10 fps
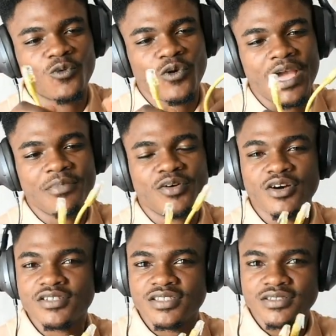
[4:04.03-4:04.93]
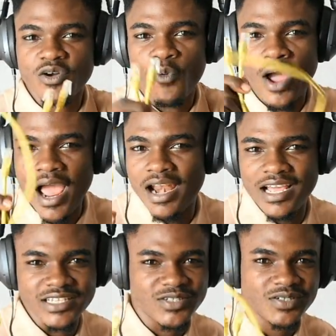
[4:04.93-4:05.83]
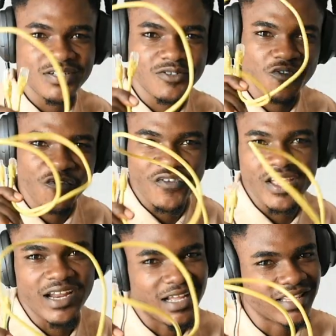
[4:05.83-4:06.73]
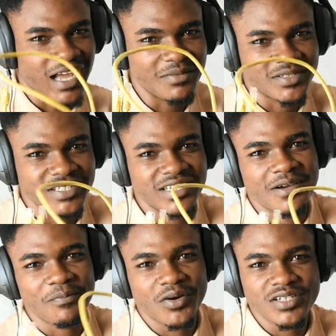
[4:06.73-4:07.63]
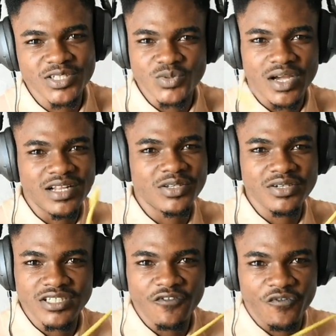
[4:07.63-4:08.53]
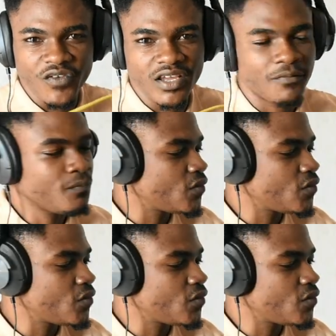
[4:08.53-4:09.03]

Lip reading: Why? Because wireless do fail at times, but this one doesn't fail.